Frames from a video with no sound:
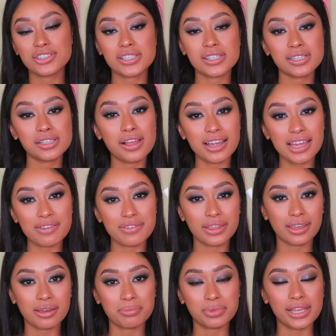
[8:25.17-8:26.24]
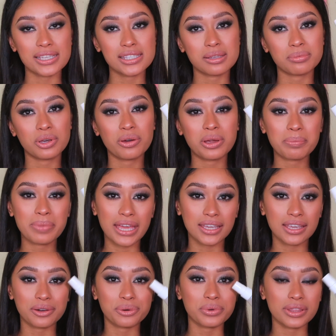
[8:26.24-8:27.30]
just to lock everything in place, I'm going
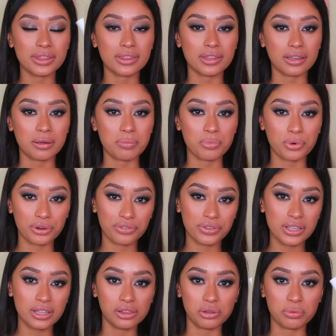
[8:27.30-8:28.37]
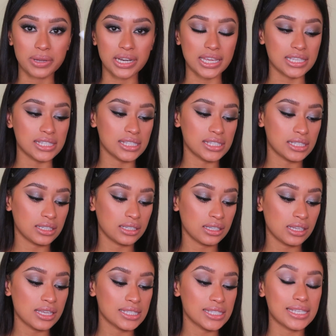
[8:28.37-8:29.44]
back in with the Morphe Luminous
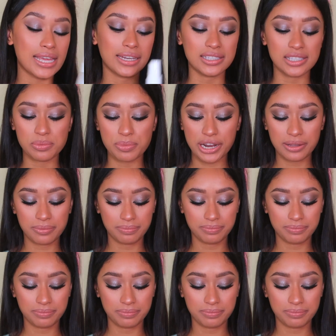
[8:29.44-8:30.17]
setting spray.